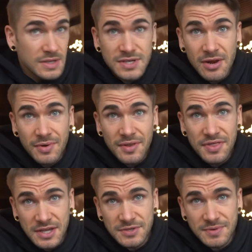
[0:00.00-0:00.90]
everyone,
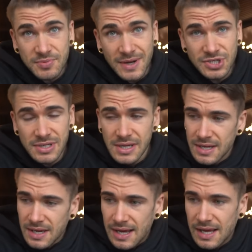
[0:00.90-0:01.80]
thank you so much for watching.
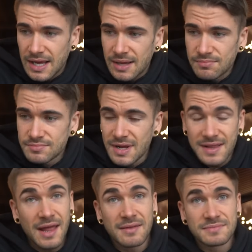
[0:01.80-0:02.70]
And that,